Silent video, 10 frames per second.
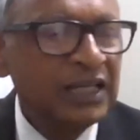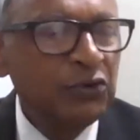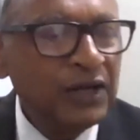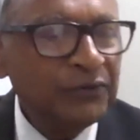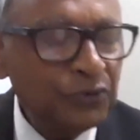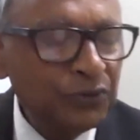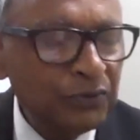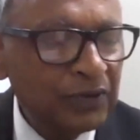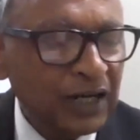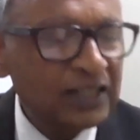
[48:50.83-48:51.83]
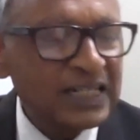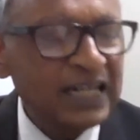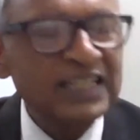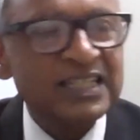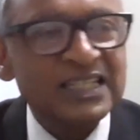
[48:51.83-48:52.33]
You'll have to
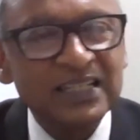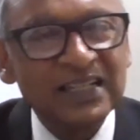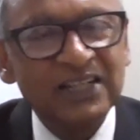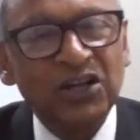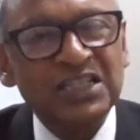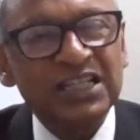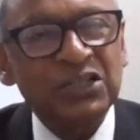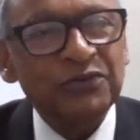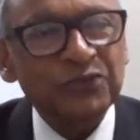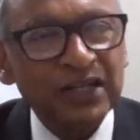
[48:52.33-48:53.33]
understand its logic.